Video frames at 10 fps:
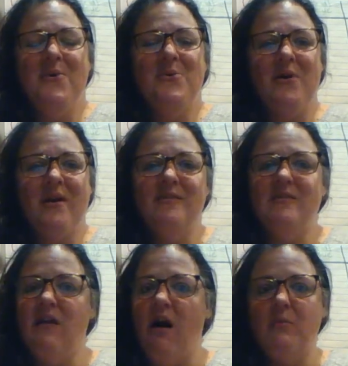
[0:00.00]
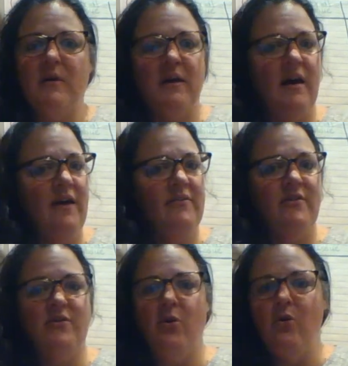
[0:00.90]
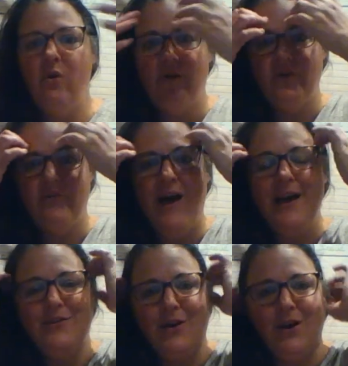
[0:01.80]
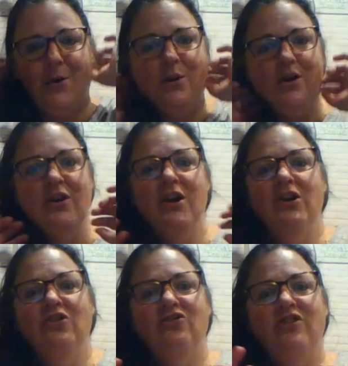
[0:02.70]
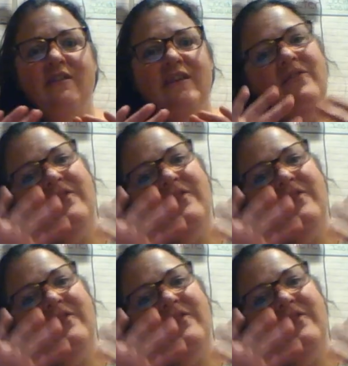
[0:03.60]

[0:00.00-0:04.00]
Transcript: Whereas Selma has this whole other side to her where she lives